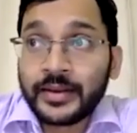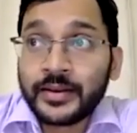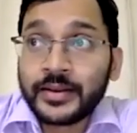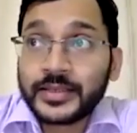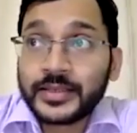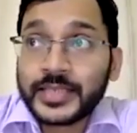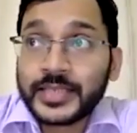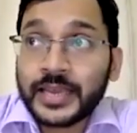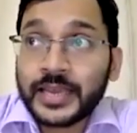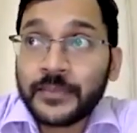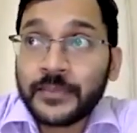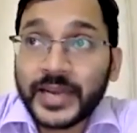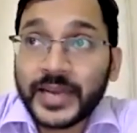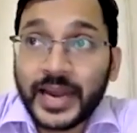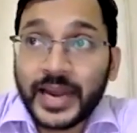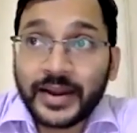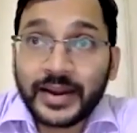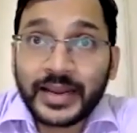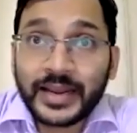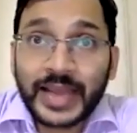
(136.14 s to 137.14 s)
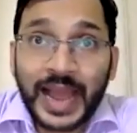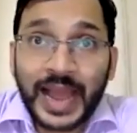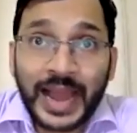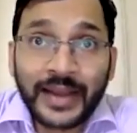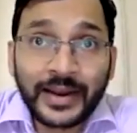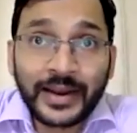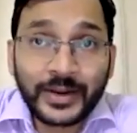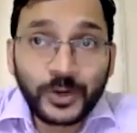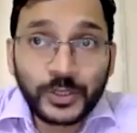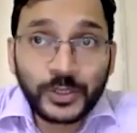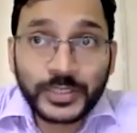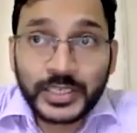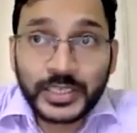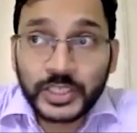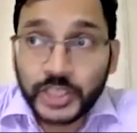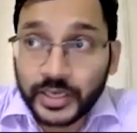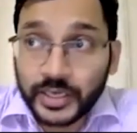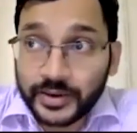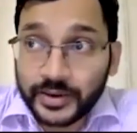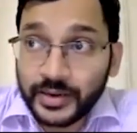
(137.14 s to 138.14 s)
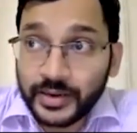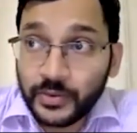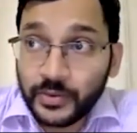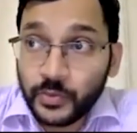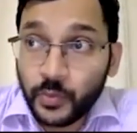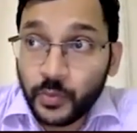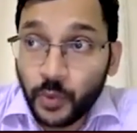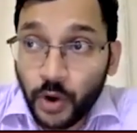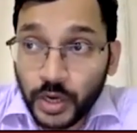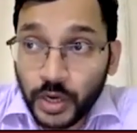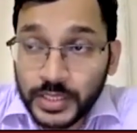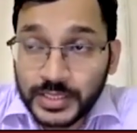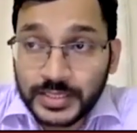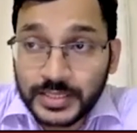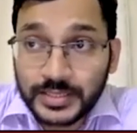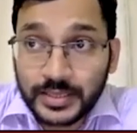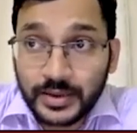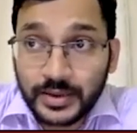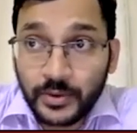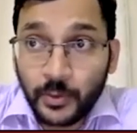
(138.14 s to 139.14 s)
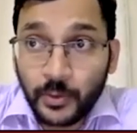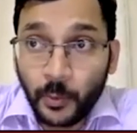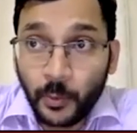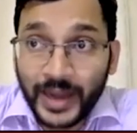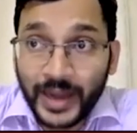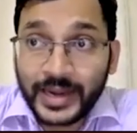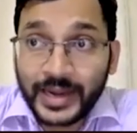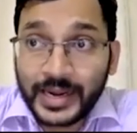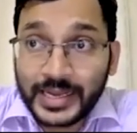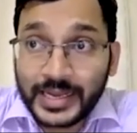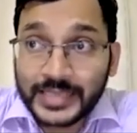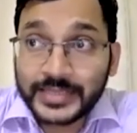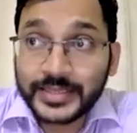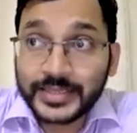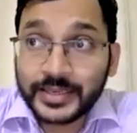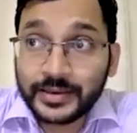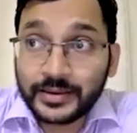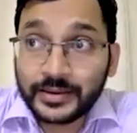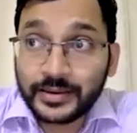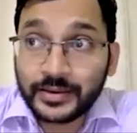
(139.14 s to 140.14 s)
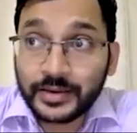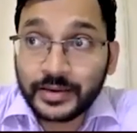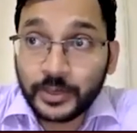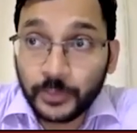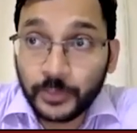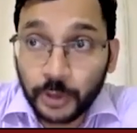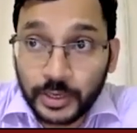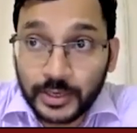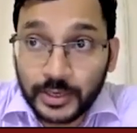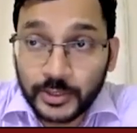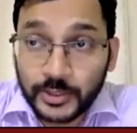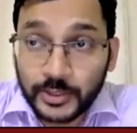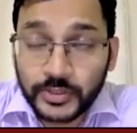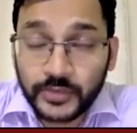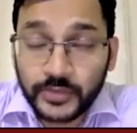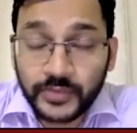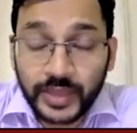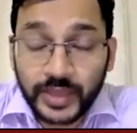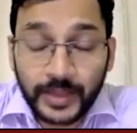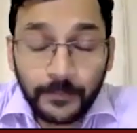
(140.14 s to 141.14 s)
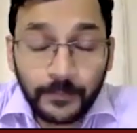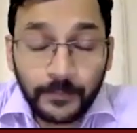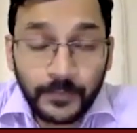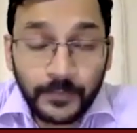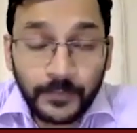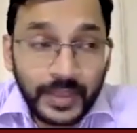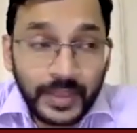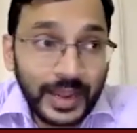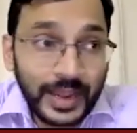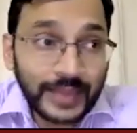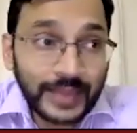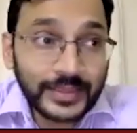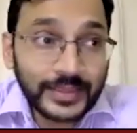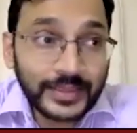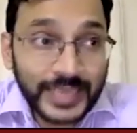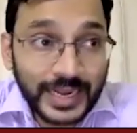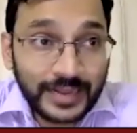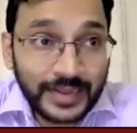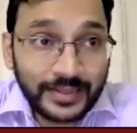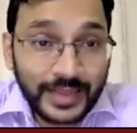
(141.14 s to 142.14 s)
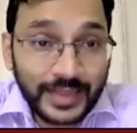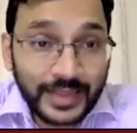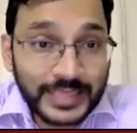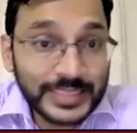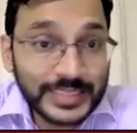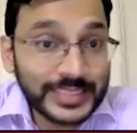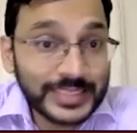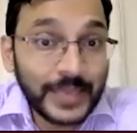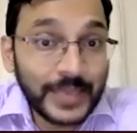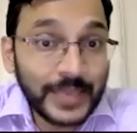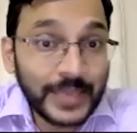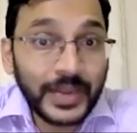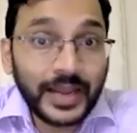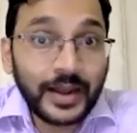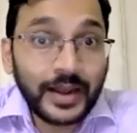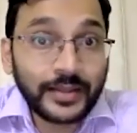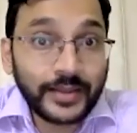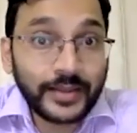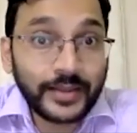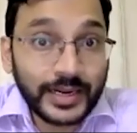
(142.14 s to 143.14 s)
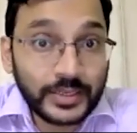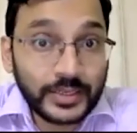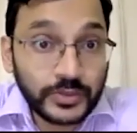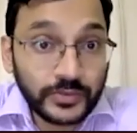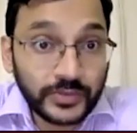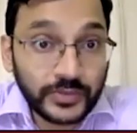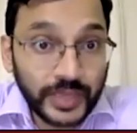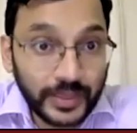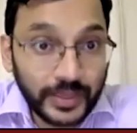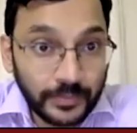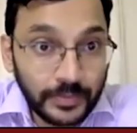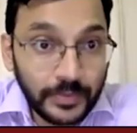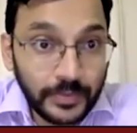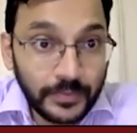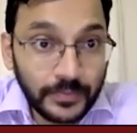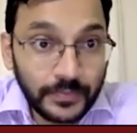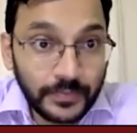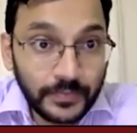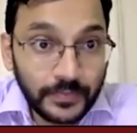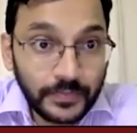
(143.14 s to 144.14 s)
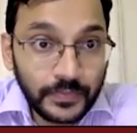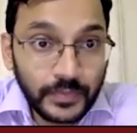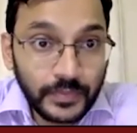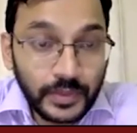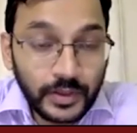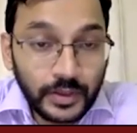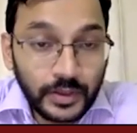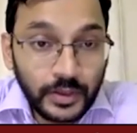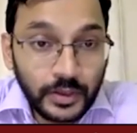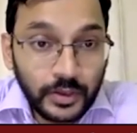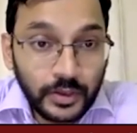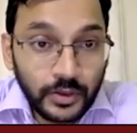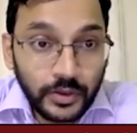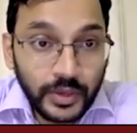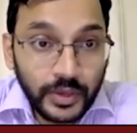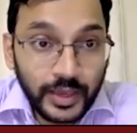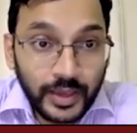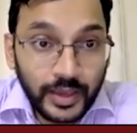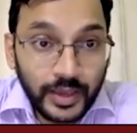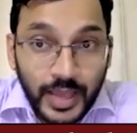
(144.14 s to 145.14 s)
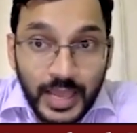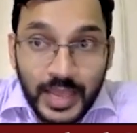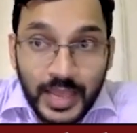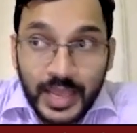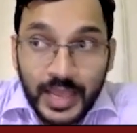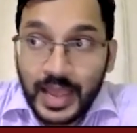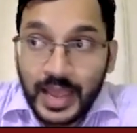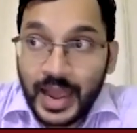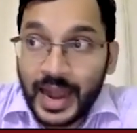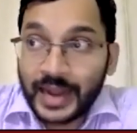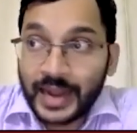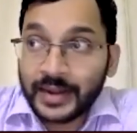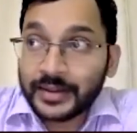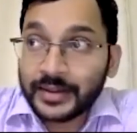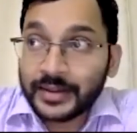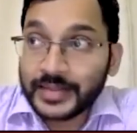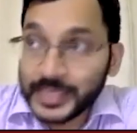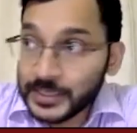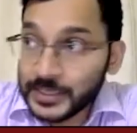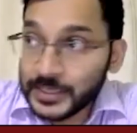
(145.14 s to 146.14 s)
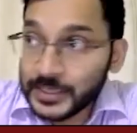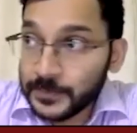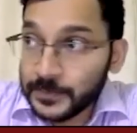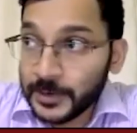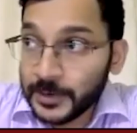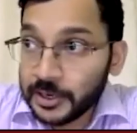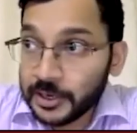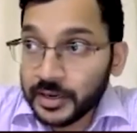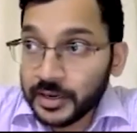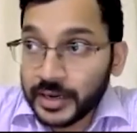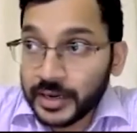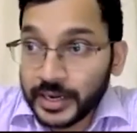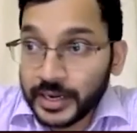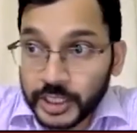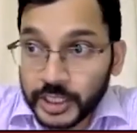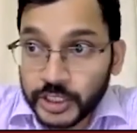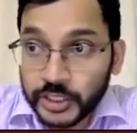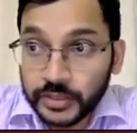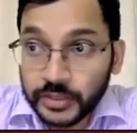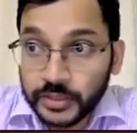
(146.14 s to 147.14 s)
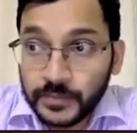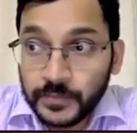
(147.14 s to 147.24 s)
say pediatric and adolescent children, was one is the tuberculosis of the hip, and the second thing is the septic arthritis of the hip. Okay. And this particular condition